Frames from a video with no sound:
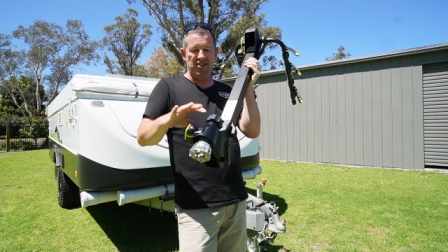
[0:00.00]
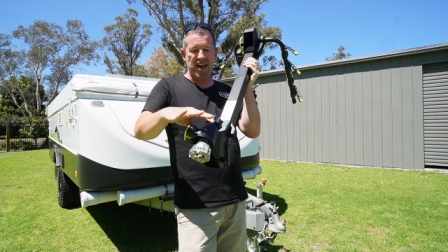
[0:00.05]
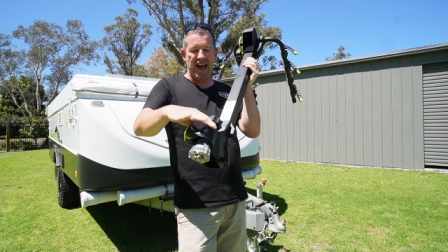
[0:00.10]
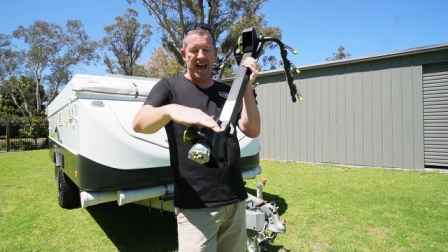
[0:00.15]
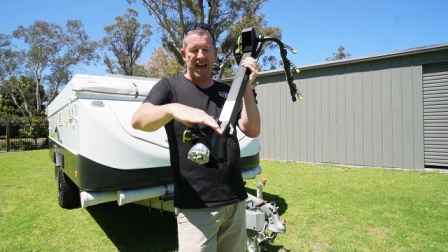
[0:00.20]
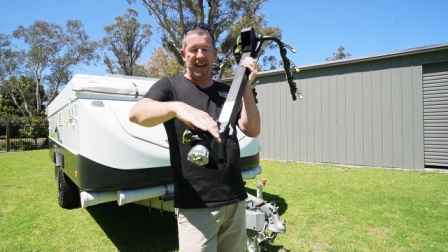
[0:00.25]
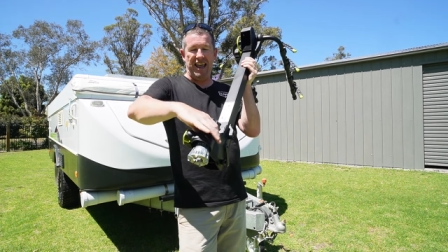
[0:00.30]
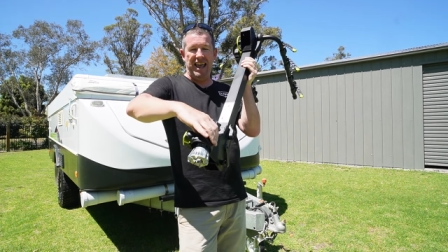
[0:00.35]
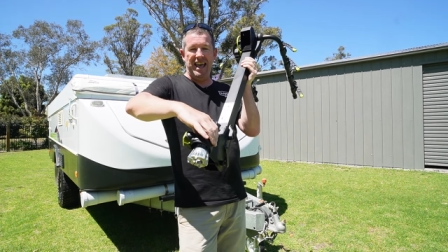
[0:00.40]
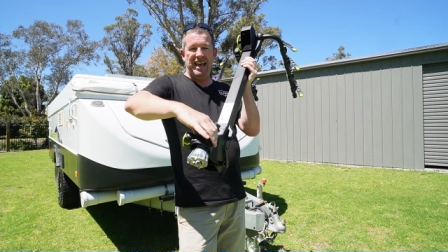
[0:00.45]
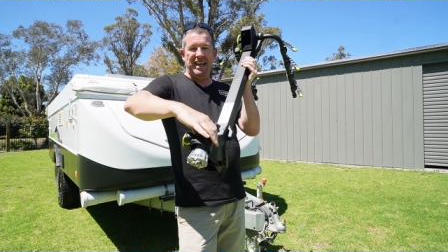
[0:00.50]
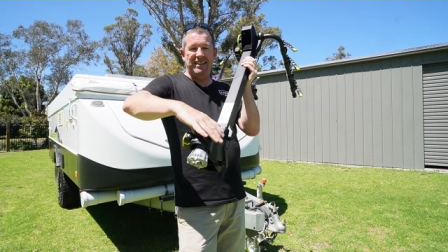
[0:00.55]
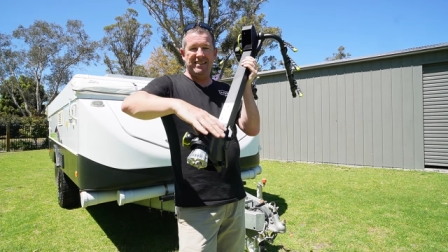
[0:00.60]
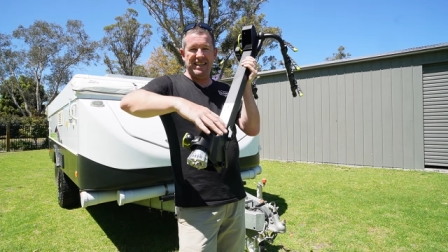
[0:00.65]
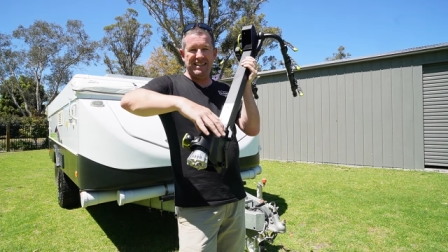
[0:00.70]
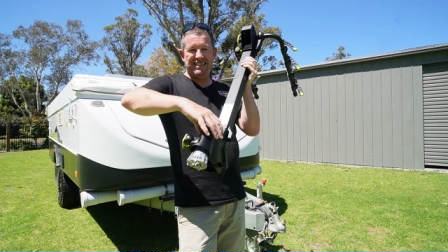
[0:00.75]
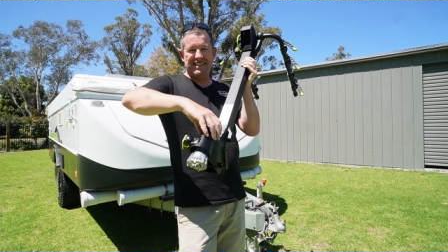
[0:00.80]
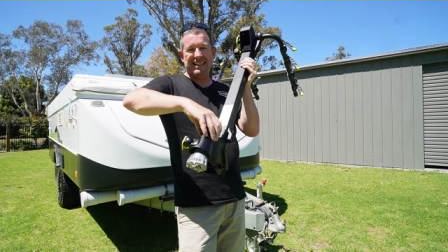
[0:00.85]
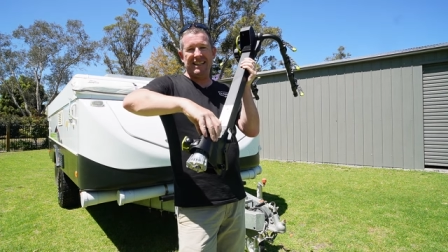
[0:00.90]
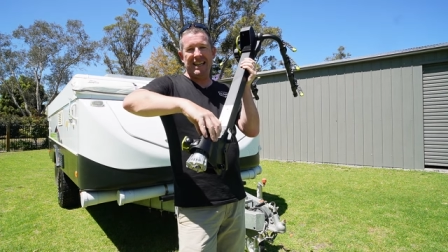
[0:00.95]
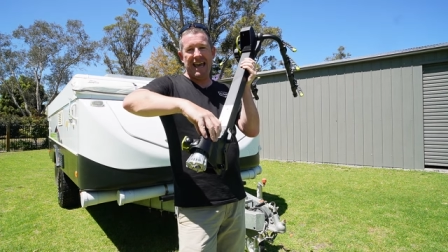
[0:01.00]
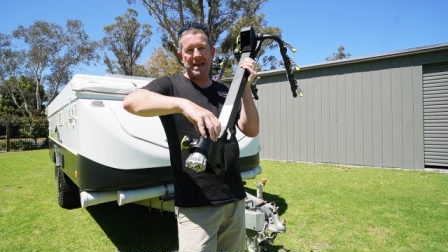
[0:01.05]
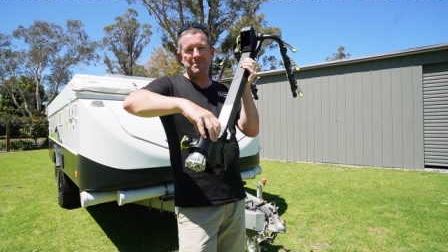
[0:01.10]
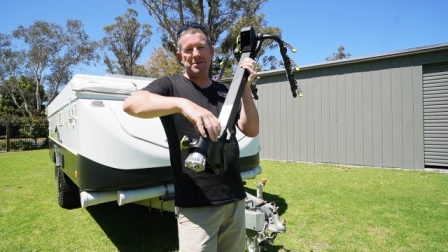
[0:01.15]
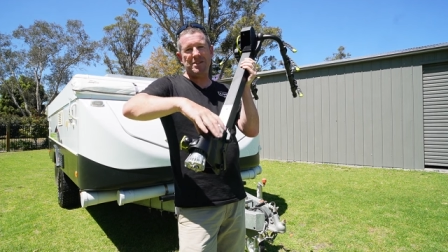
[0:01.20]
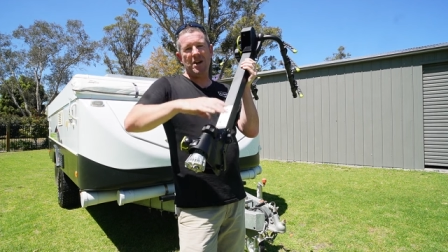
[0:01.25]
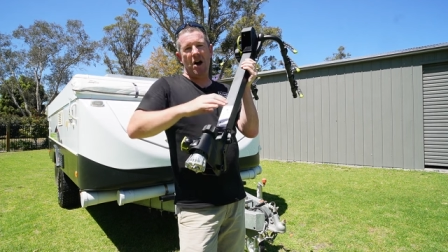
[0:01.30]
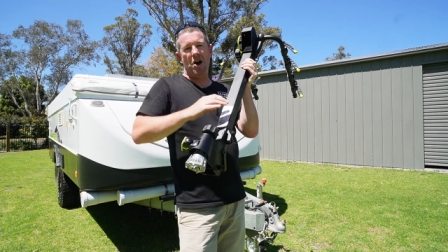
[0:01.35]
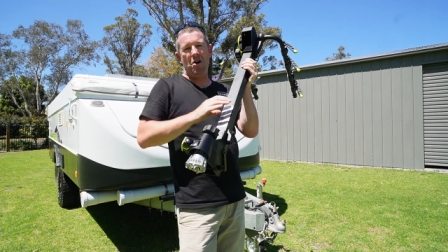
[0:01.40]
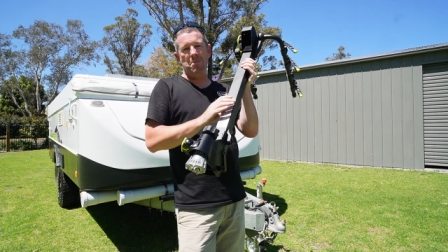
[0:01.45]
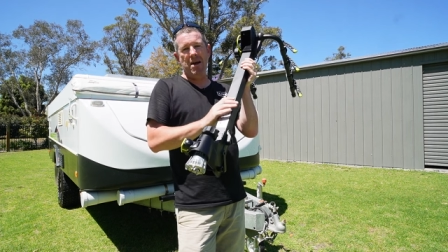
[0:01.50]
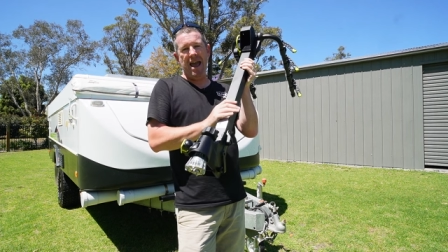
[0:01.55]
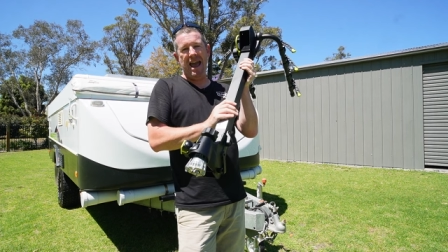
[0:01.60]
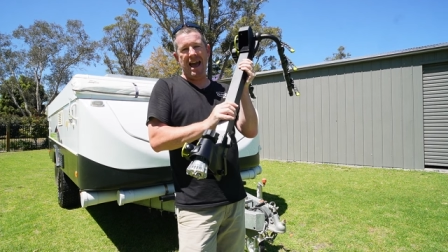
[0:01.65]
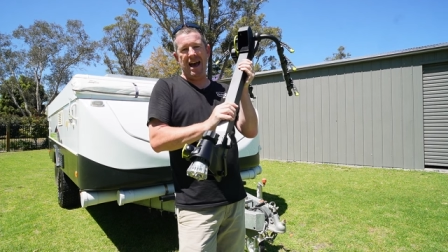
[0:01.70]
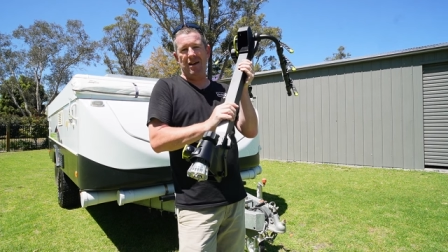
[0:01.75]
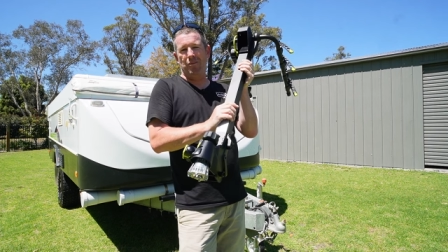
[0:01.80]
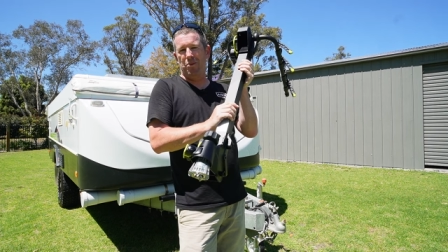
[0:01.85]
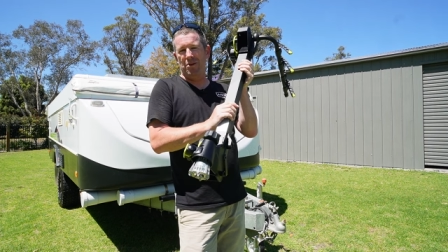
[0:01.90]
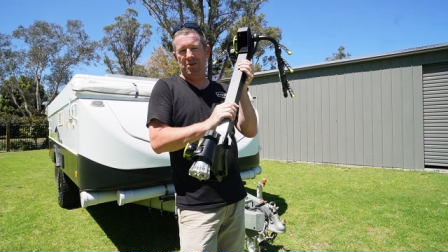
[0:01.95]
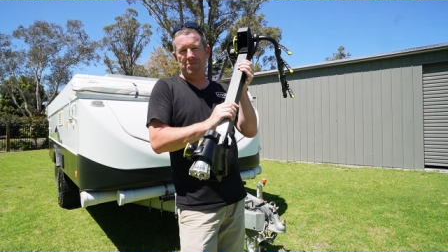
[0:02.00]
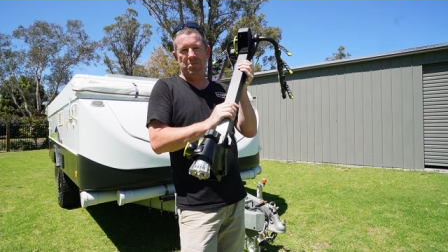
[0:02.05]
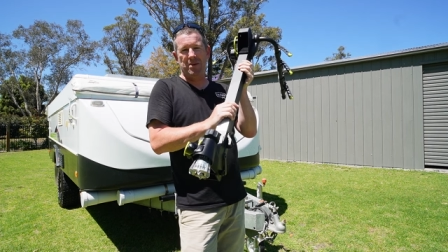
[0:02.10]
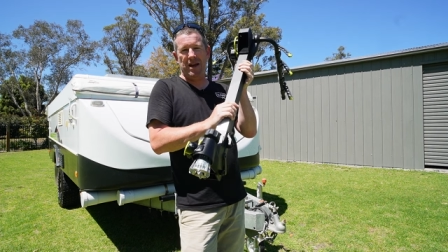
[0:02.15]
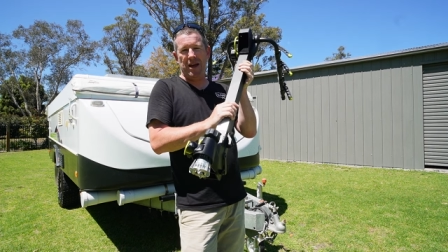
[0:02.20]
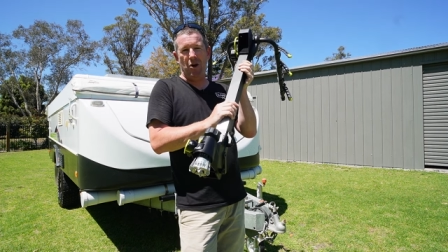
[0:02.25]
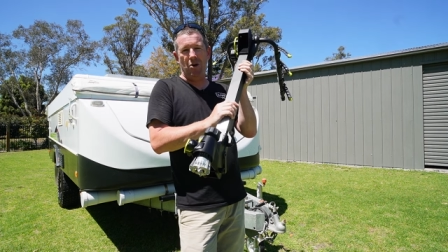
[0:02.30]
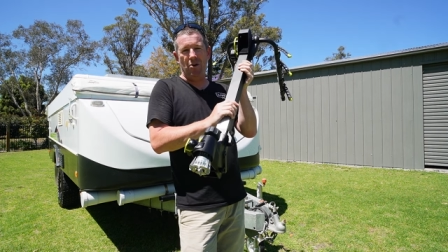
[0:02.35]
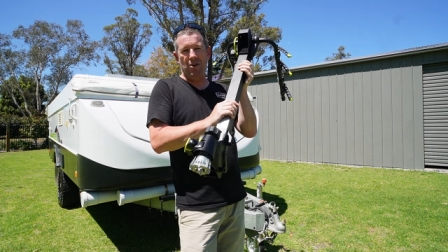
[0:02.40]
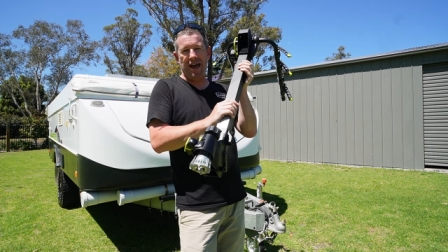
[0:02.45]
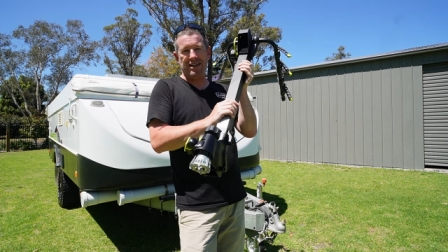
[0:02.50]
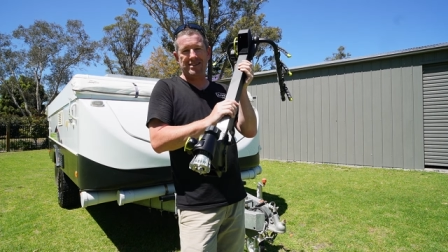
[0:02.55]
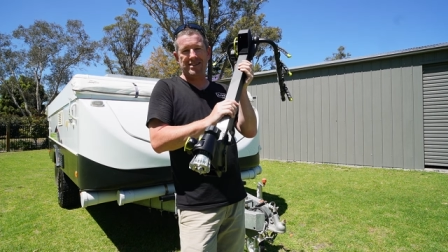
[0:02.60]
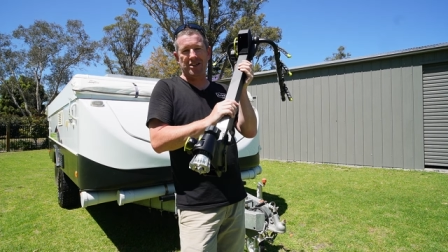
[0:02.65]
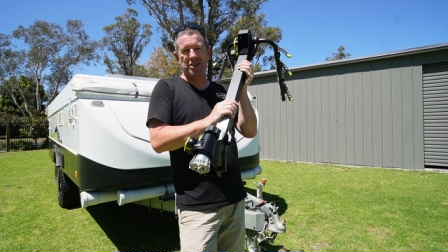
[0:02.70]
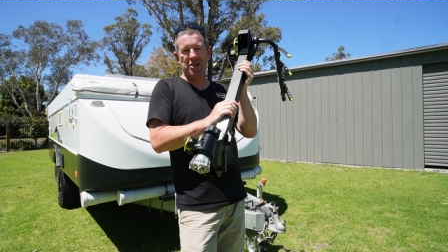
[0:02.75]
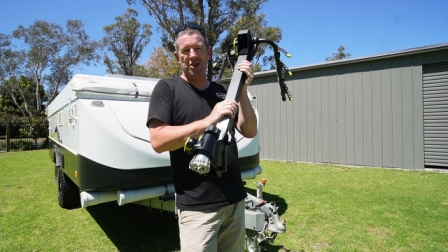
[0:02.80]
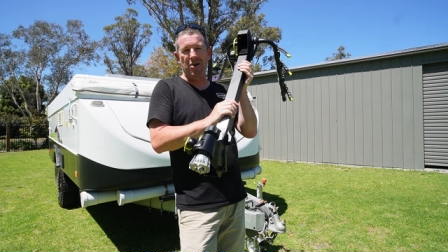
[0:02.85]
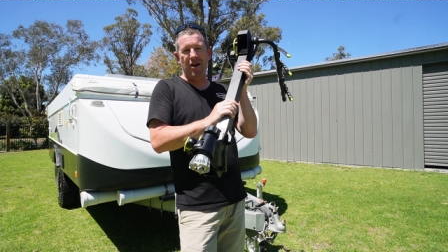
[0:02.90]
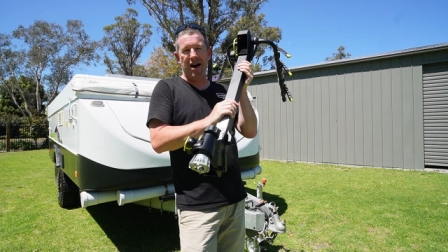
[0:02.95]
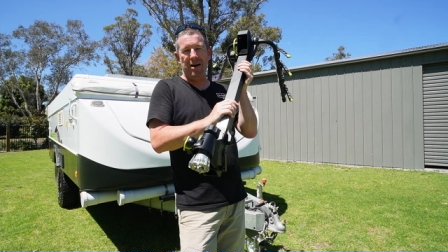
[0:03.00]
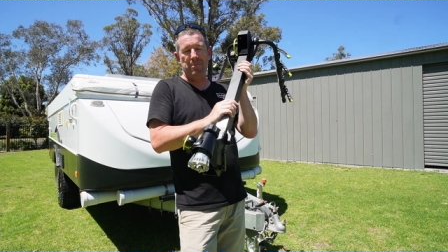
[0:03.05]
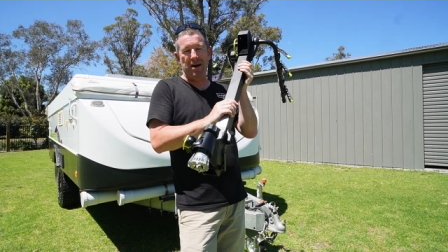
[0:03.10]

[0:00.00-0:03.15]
that this clamp style mount wouldn't be all that secure,